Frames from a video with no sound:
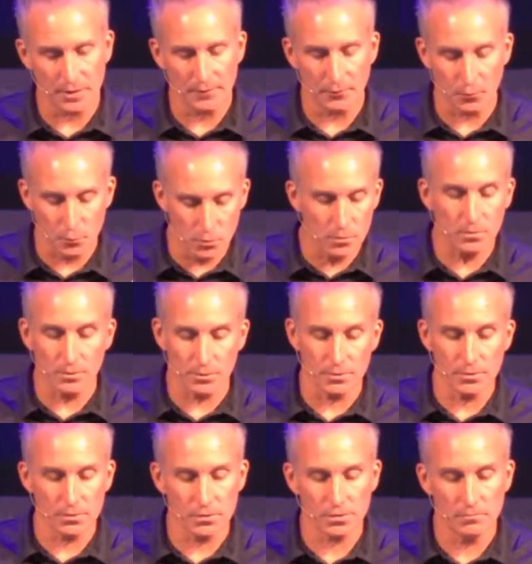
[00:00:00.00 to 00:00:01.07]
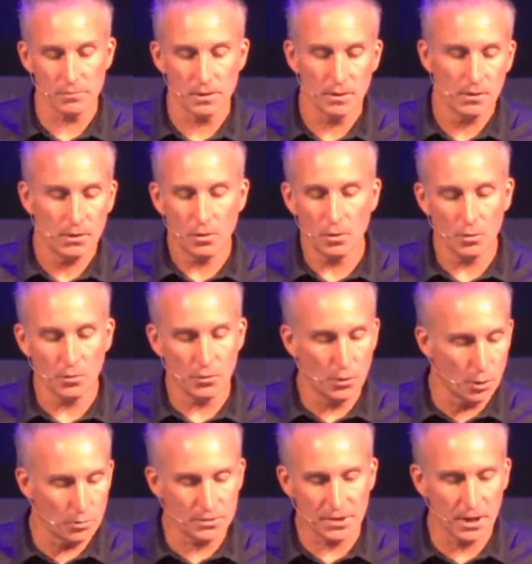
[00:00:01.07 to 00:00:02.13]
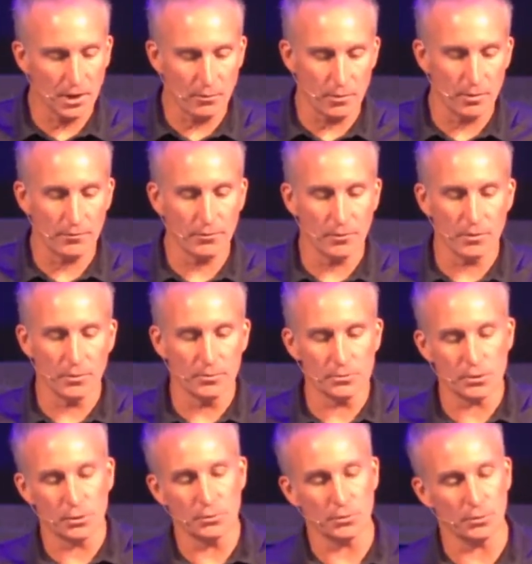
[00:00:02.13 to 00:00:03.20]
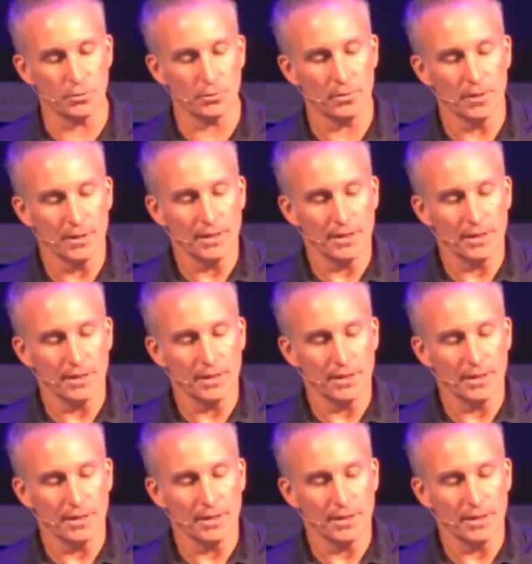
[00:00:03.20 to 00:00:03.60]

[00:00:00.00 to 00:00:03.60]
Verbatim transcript: For rulers, hold no terror for those who do